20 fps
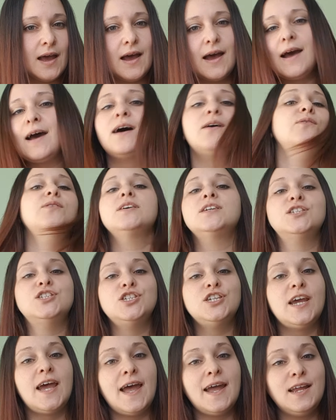How this
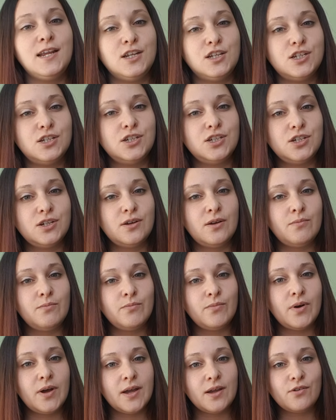change
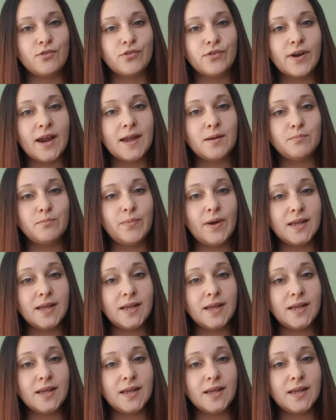might create